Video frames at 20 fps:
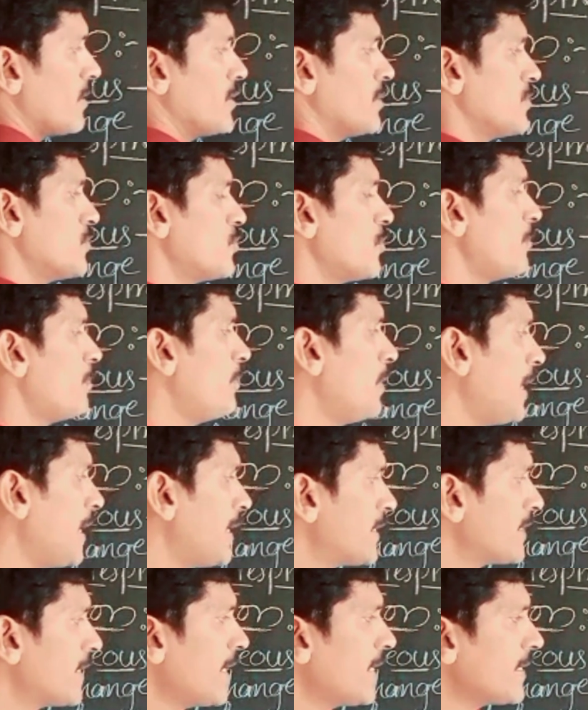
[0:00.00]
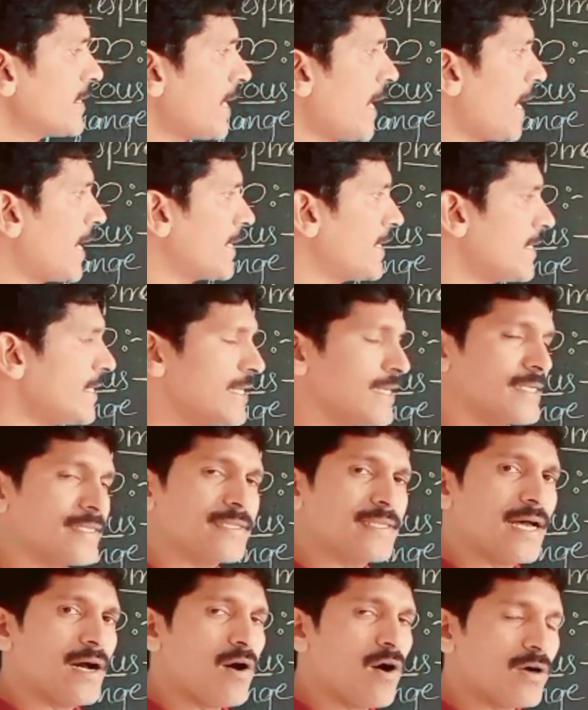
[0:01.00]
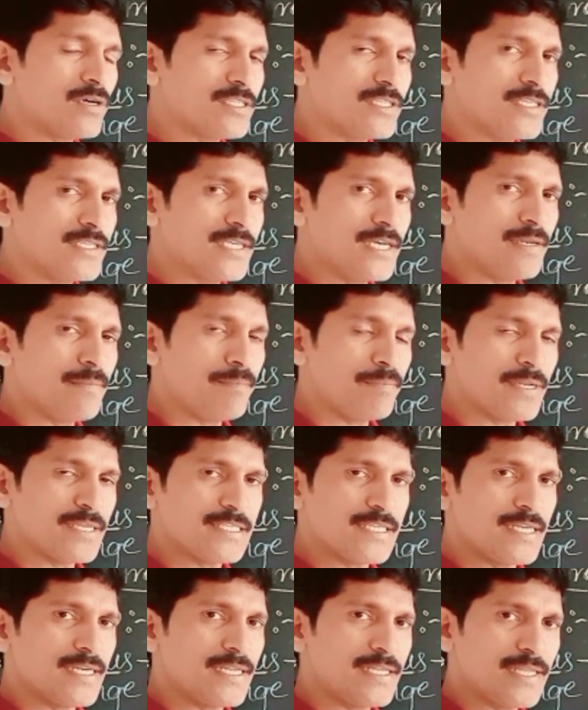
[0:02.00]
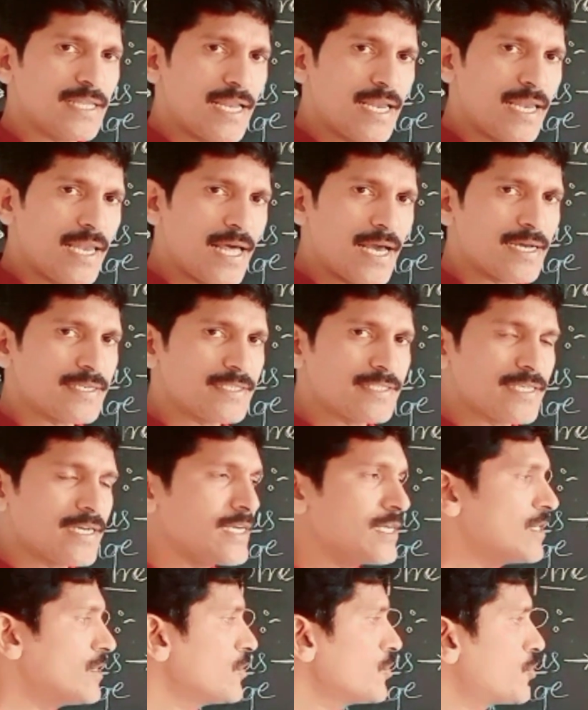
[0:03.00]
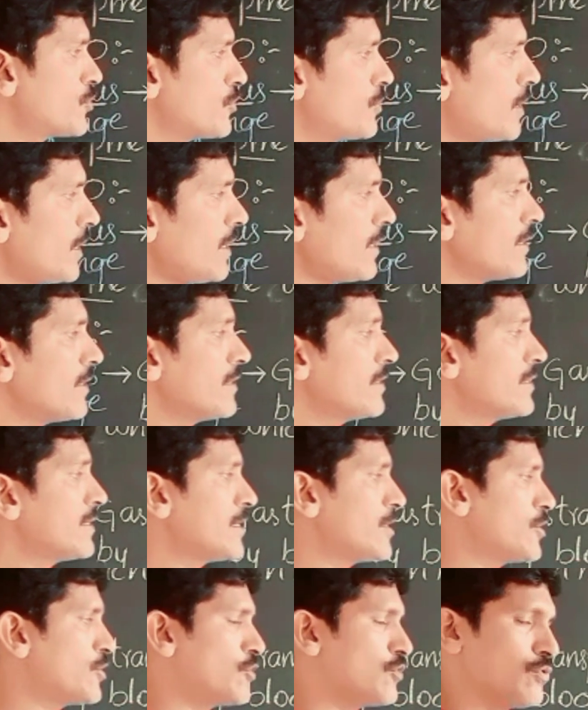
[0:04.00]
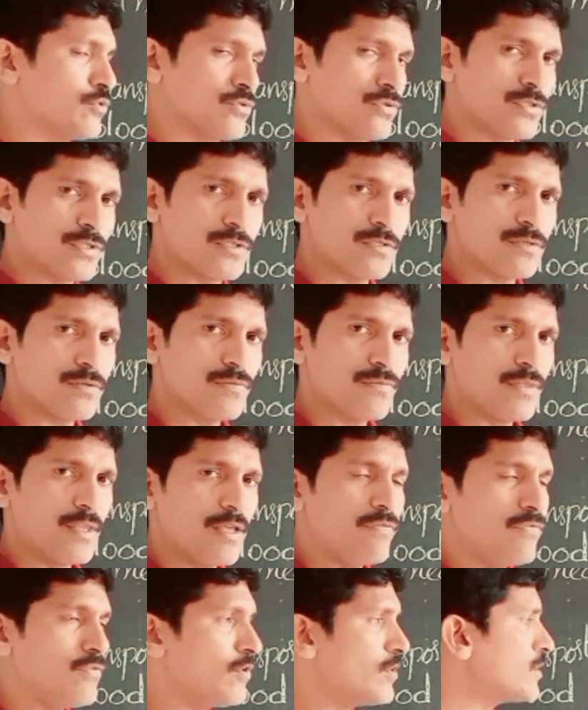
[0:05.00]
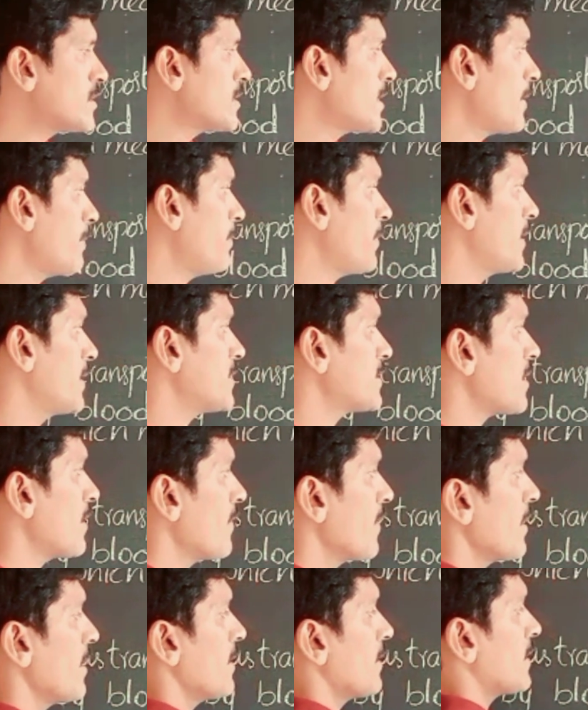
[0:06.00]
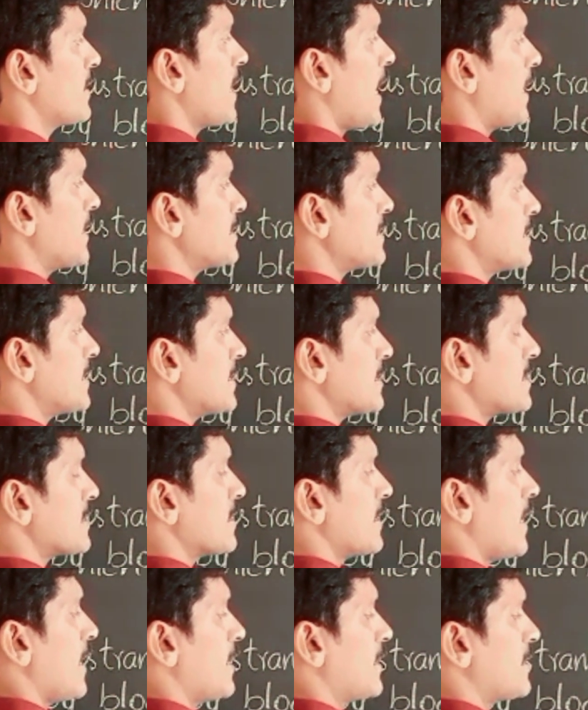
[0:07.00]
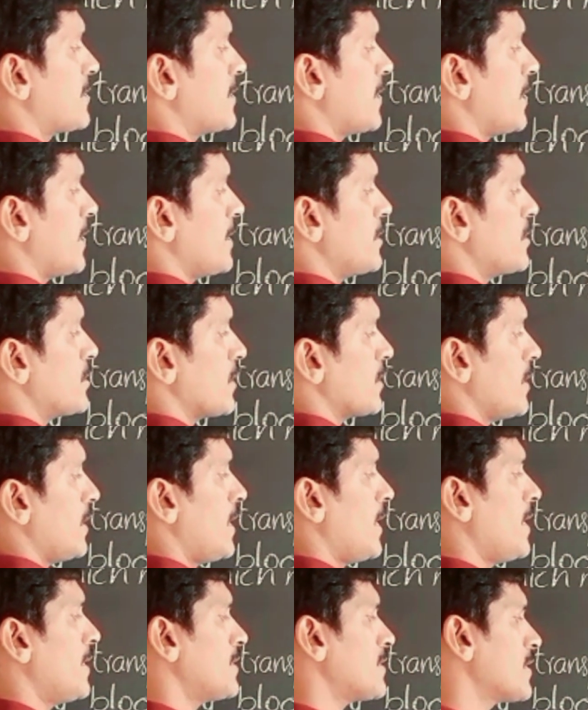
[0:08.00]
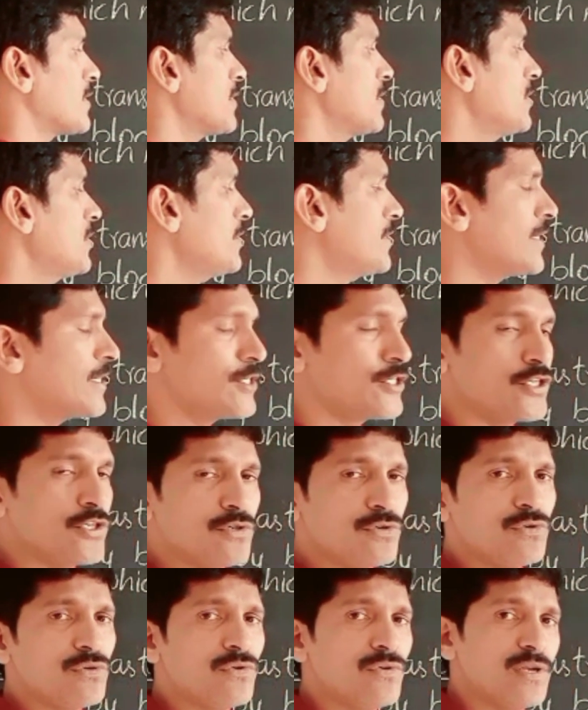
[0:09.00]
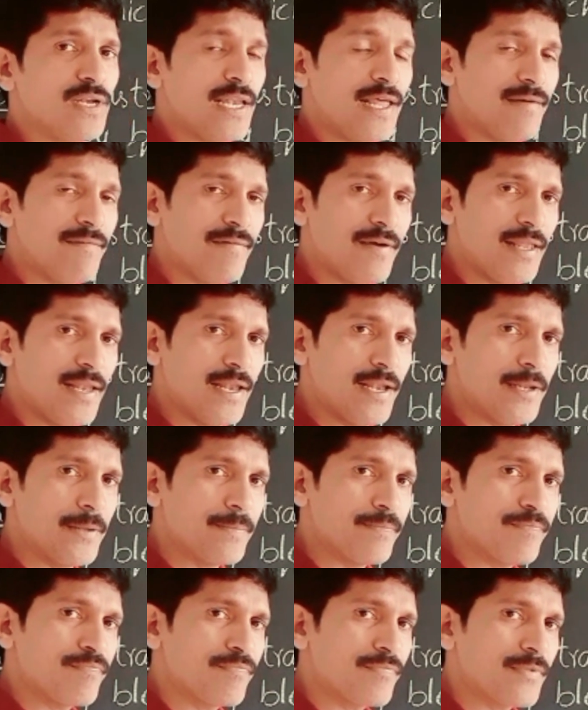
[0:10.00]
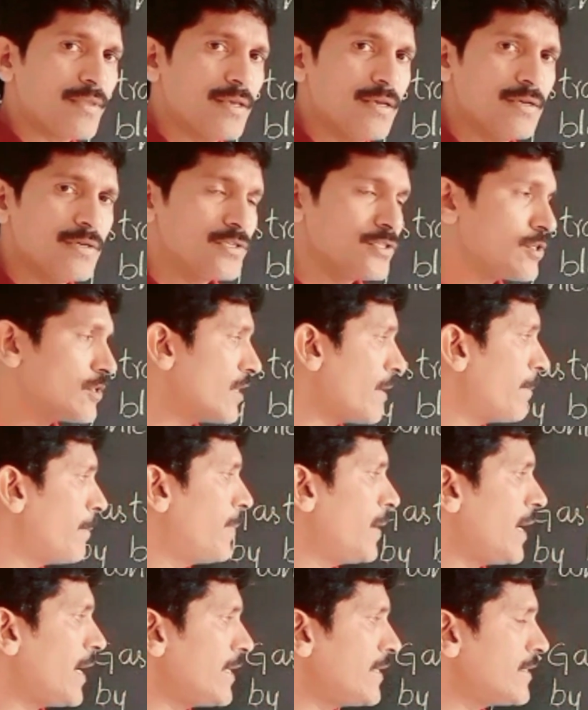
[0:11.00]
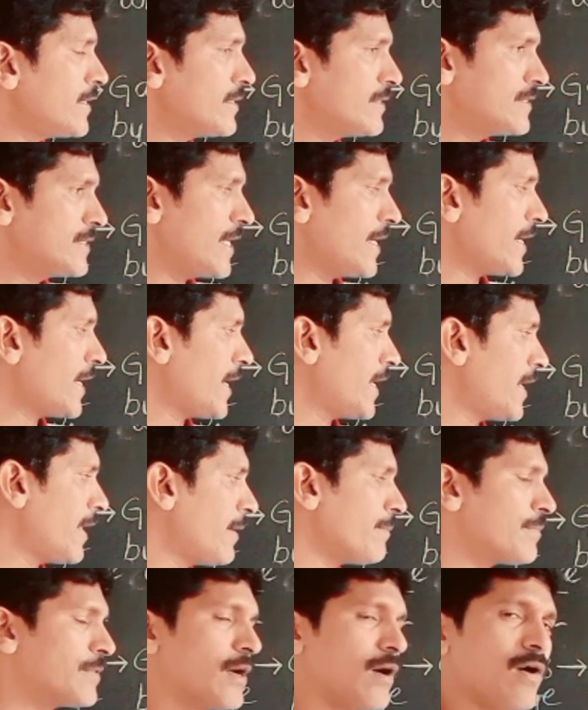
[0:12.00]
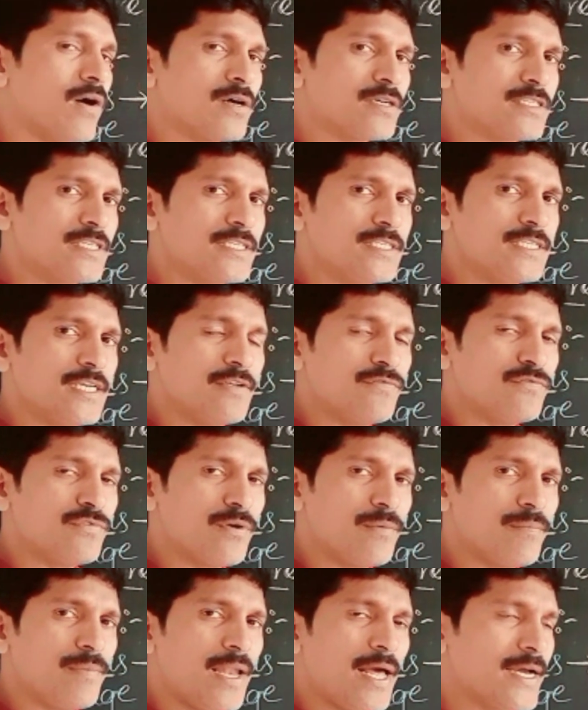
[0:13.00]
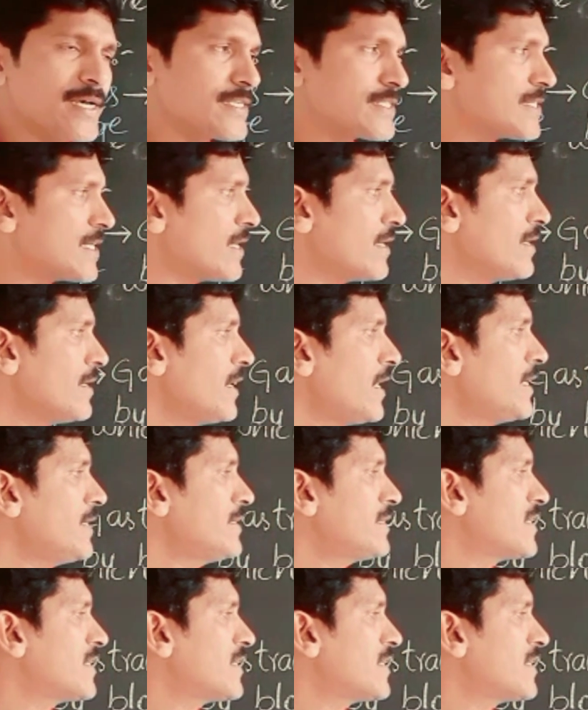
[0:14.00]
So blood can carry the oxygen present in the lungs to the tissues. The fourth step is gaseous exchange at tissue level. So the blood taken up the oxygen from lungs and